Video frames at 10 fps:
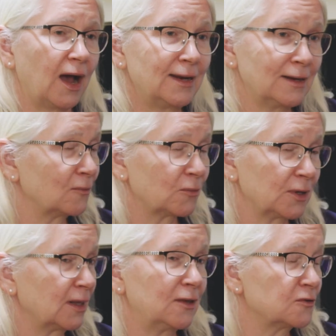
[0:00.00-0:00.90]
I didn't
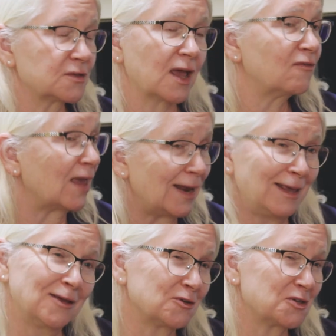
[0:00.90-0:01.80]
really used to have
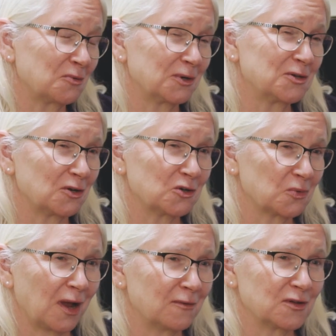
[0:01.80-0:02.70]
any interest in research
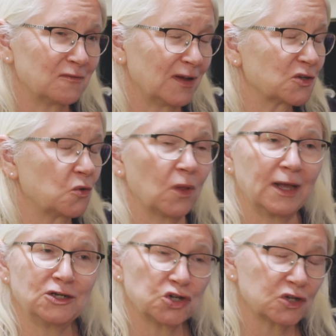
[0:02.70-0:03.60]
when I was in vet school.
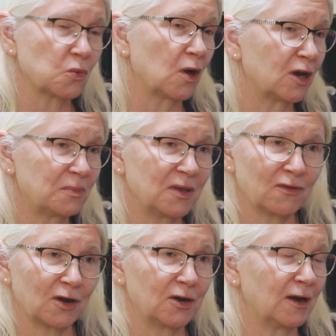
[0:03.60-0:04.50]
I just wanted to be a
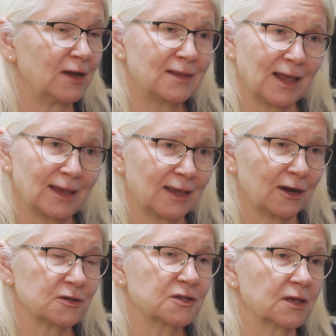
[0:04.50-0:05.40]
veterinarian taking
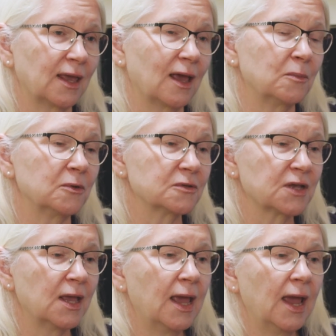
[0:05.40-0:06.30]
care of sick animals.